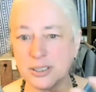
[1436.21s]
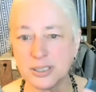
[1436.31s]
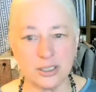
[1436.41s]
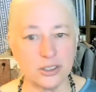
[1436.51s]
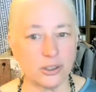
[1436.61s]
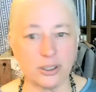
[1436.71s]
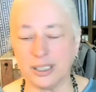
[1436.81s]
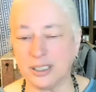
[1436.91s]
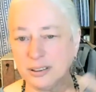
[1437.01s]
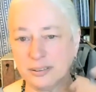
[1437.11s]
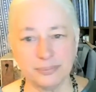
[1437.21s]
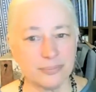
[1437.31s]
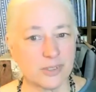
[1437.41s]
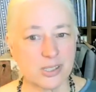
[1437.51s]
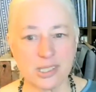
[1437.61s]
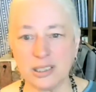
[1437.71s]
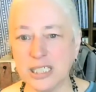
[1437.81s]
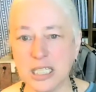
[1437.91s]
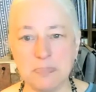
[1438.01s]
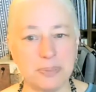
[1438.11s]
his urine,
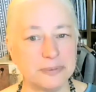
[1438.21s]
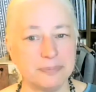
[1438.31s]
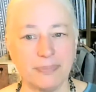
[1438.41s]
sleep.